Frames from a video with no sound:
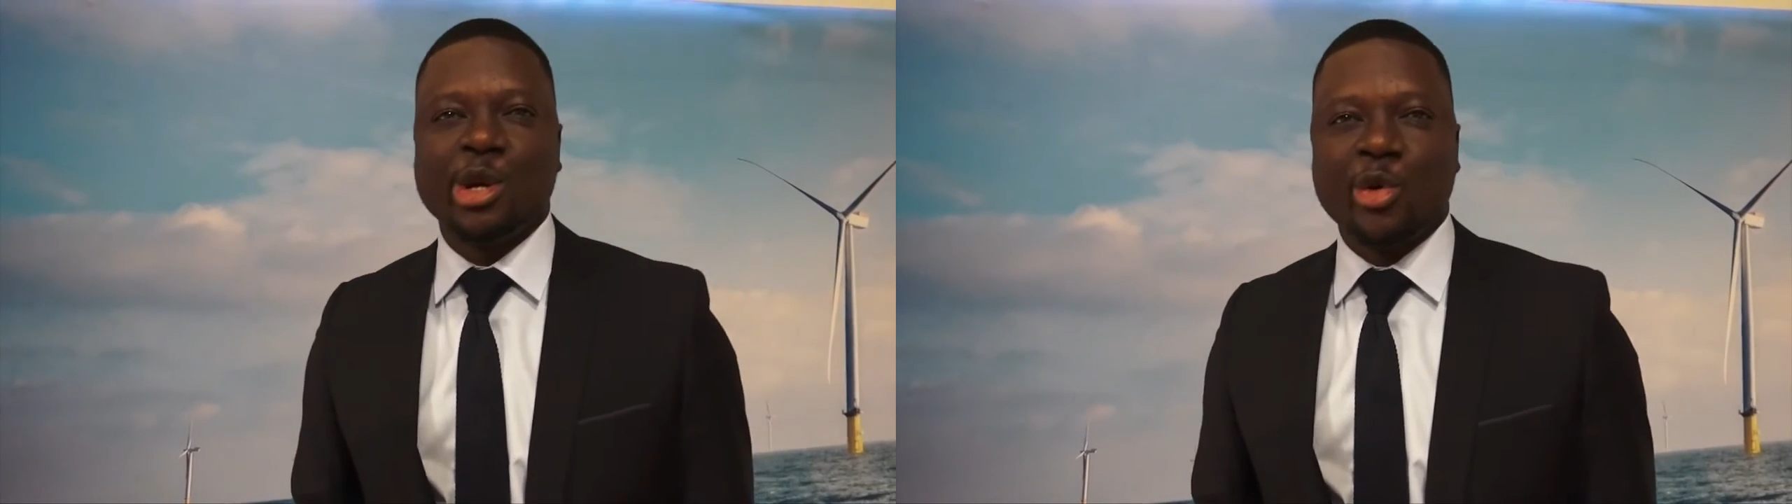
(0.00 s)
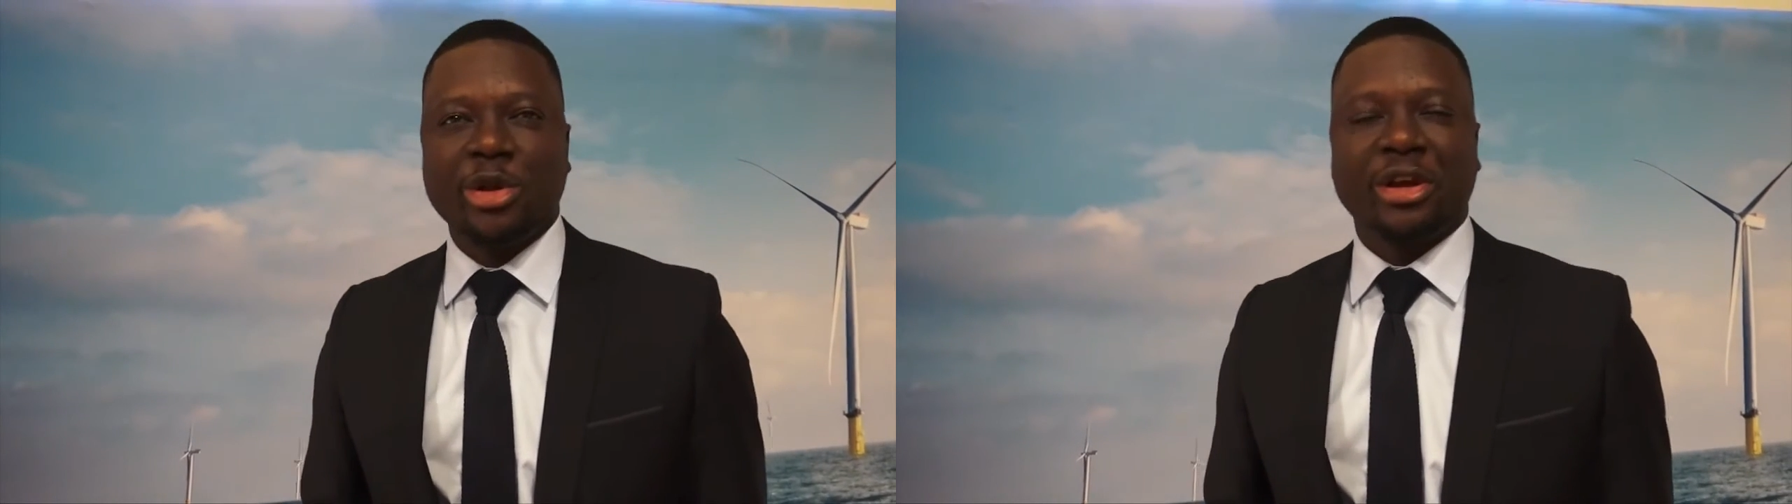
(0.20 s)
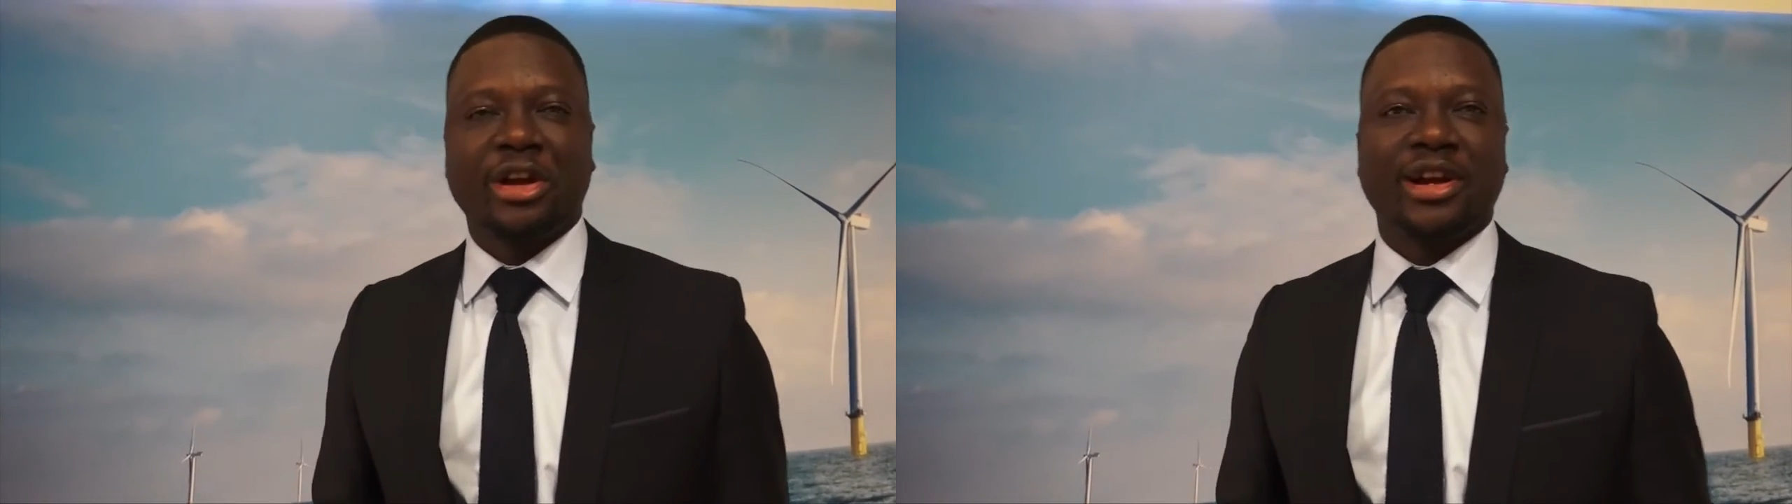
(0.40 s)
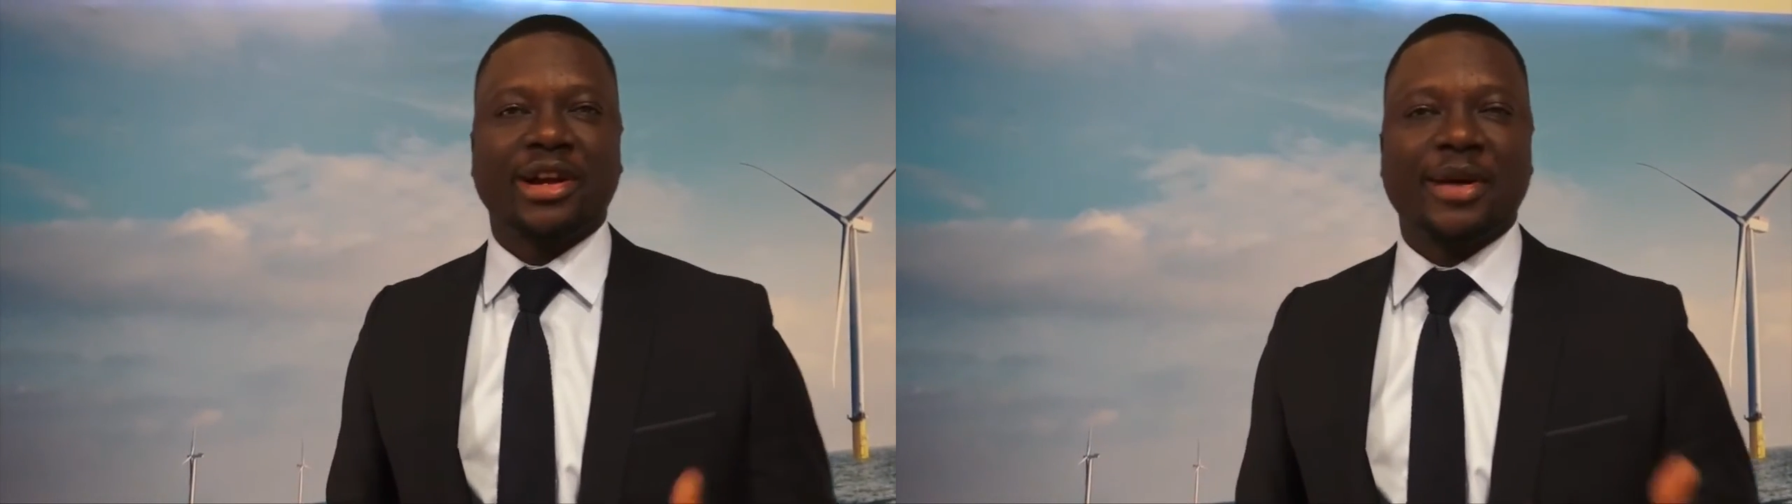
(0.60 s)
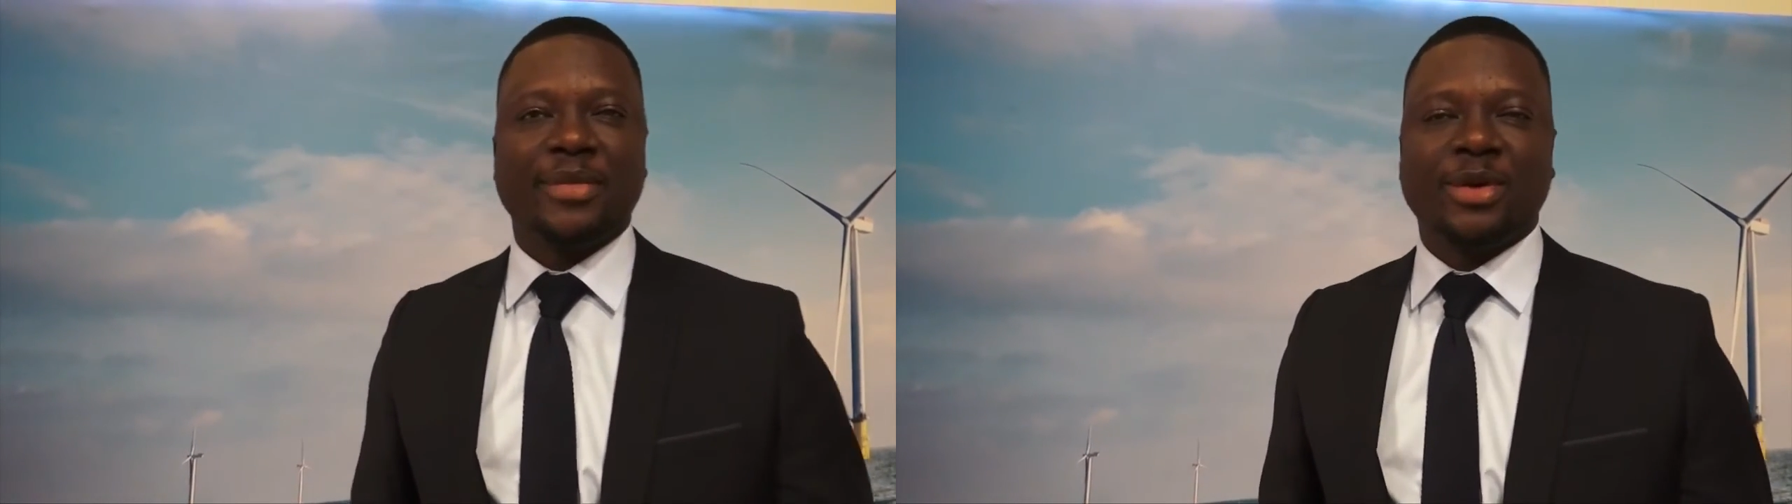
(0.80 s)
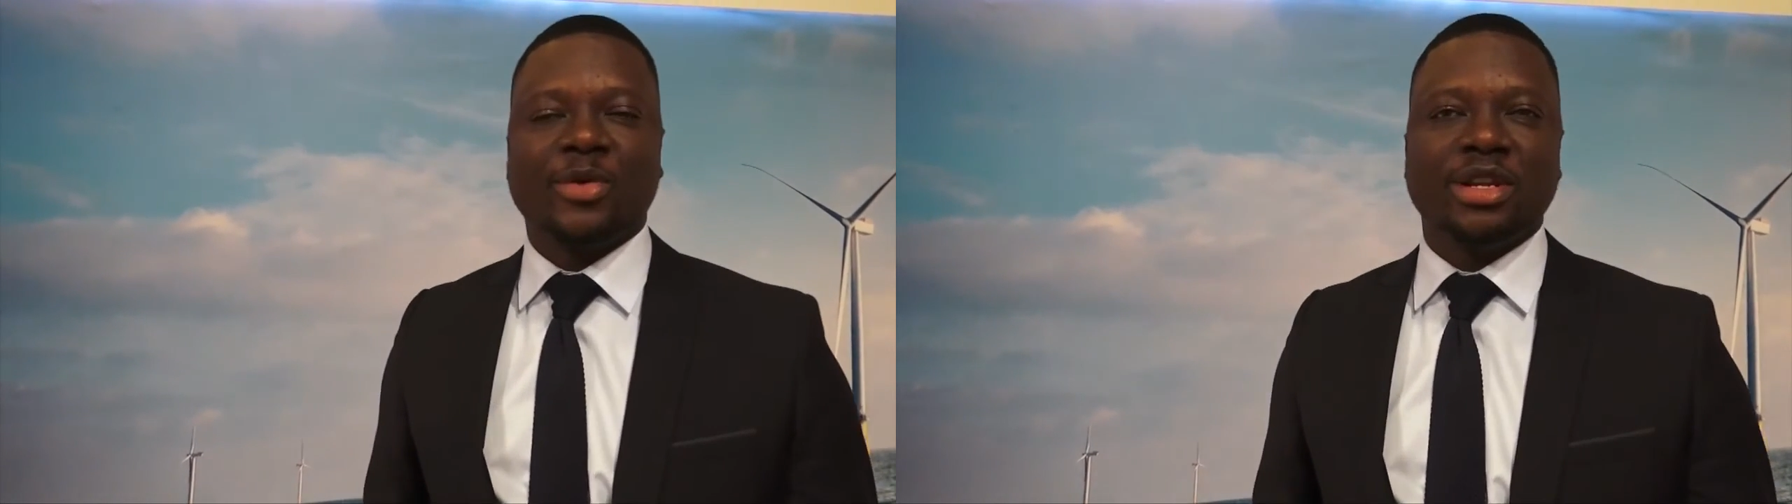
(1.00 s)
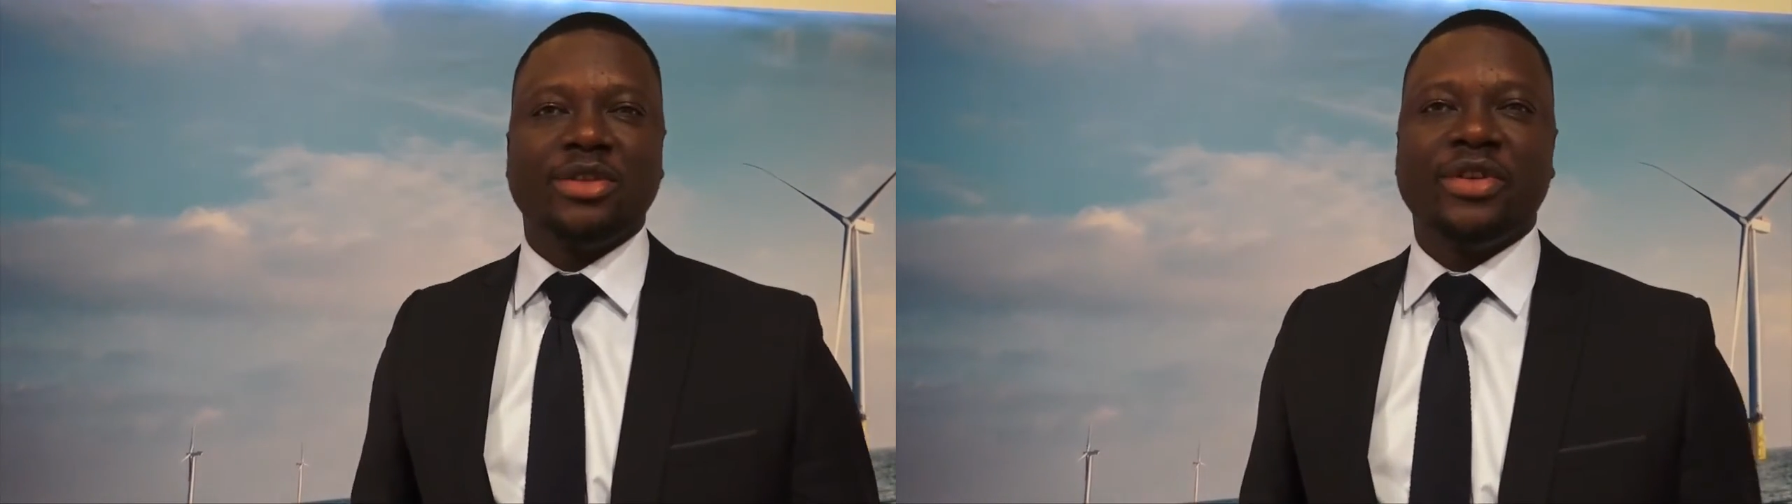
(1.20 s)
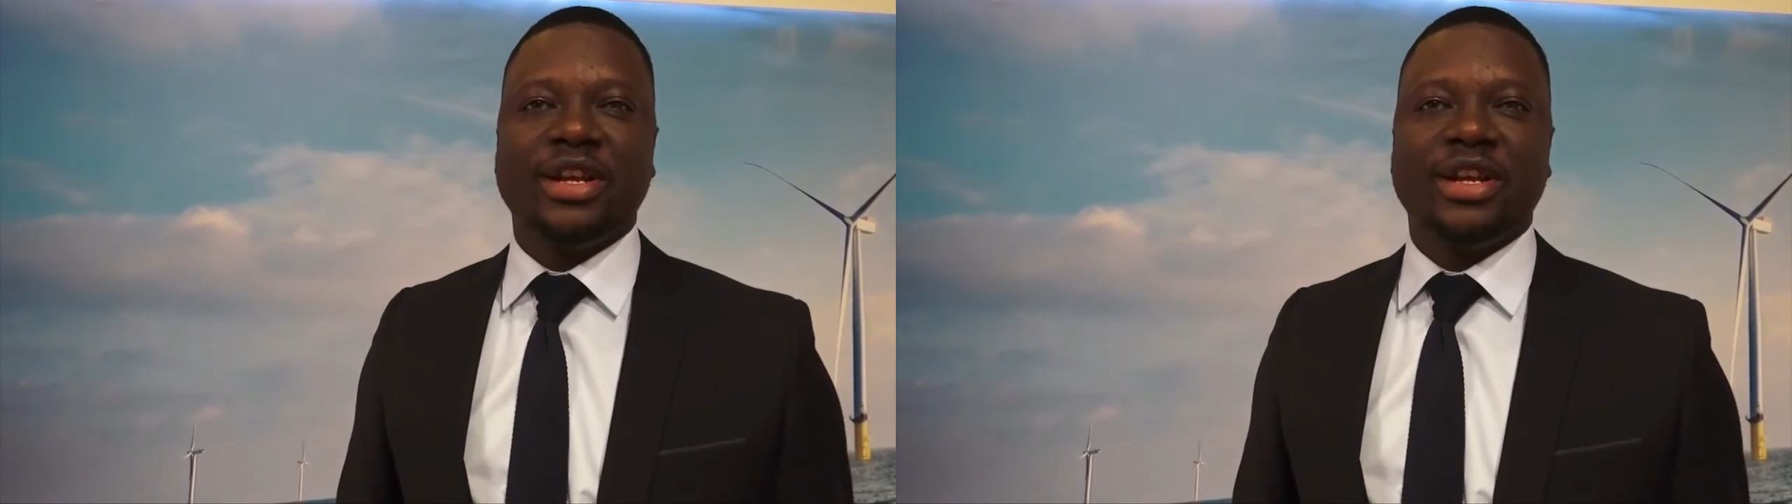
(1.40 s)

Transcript: when you're coming up with new